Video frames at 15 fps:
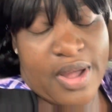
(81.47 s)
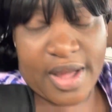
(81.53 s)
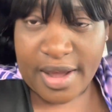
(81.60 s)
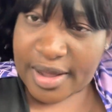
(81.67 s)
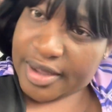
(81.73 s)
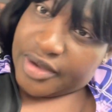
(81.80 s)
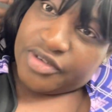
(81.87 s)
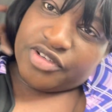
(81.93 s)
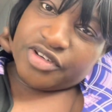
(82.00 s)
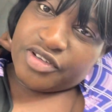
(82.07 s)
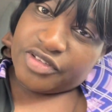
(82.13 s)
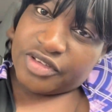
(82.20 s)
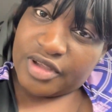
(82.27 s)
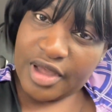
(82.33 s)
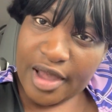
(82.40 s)
I
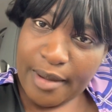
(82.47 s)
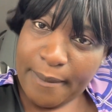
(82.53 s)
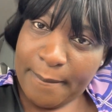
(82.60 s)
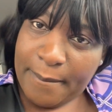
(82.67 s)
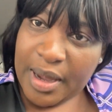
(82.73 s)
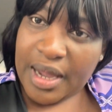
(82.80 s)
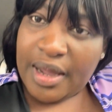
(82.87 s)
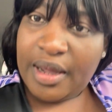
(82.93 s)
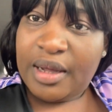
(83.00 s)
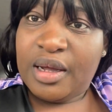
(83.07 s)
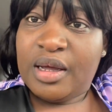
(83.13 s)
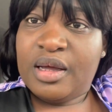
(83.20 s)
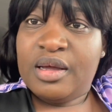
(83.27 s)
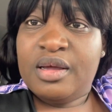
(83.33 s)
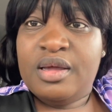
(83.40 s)
just got
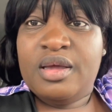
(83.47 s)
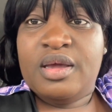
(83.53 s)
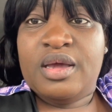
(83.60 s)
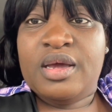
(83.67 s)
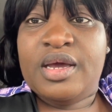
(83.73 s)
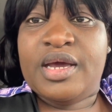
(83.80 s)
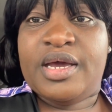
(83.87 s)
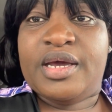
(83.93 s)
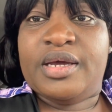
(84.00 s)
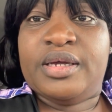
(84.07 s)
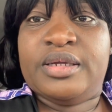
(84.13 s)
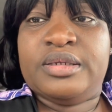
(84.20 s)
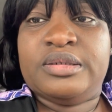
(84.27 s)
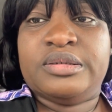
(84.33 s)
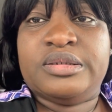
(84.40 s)
back,
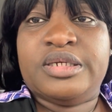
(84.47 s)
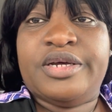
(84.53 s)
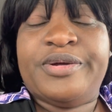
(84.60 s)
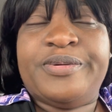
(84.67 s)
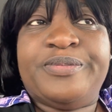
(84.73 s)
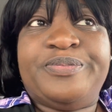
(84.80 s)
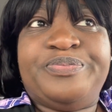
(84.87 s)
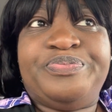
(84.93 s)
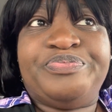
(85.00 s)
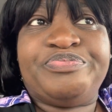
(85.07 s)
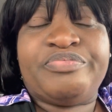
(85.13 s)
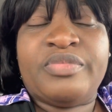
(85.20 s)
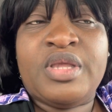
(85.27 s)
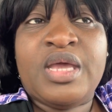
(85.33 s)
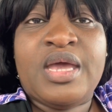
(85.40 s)
and
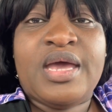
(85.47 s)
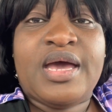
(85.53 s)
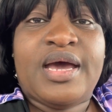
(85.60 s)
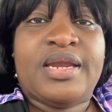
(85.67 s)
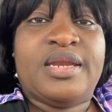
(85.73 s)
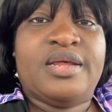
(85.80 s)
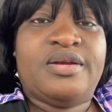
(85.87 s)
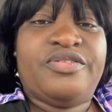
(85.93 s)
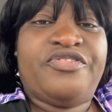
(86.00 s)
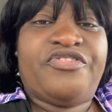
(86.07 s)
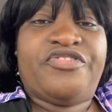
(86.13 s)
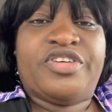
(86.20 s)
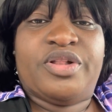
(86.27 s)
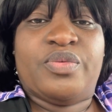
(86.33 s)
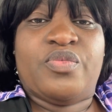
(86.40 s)
I didn't
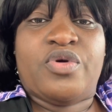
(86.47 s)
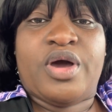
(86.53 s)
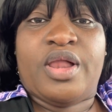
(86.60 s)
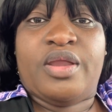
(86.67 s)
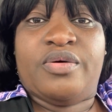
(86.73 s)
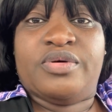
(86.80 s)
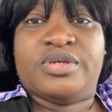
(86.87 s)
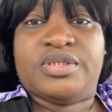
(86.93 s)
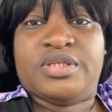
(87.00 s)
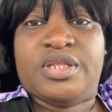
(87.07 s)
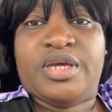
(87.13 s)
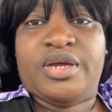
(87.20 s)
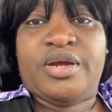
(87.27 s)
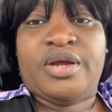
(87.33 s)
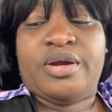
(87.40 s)
film while I was
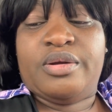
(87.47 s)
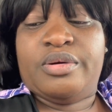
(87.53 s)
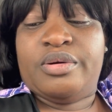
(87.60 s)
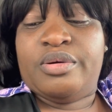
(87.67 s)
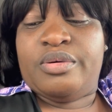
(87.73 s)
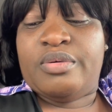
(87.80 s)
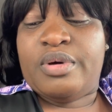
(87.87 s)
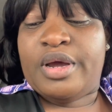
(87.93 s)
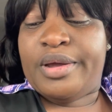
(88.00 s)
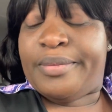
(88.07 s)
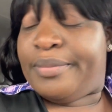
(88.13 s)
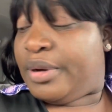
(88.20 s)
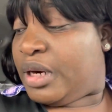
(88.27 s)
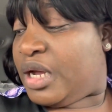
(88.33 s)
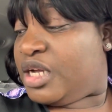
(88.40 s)
there. I don't know why,
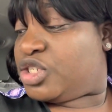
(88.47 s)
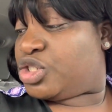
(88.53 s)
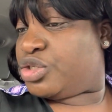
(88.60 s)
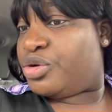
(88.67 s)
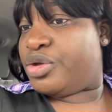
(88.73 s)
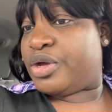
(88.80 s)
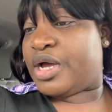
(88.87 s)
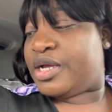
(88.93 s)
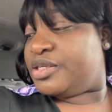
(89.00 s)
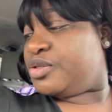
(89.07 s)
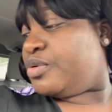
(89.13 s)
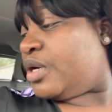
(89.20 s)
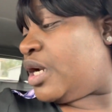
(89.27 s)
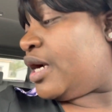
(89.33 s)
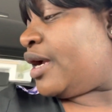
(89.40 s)
but I'll show you guys
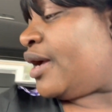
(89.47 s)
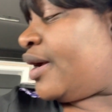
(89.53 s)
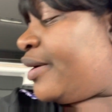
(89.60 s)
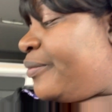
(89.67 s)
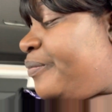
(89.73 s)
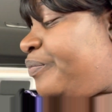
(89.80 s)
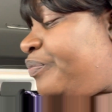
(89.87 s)
what I got.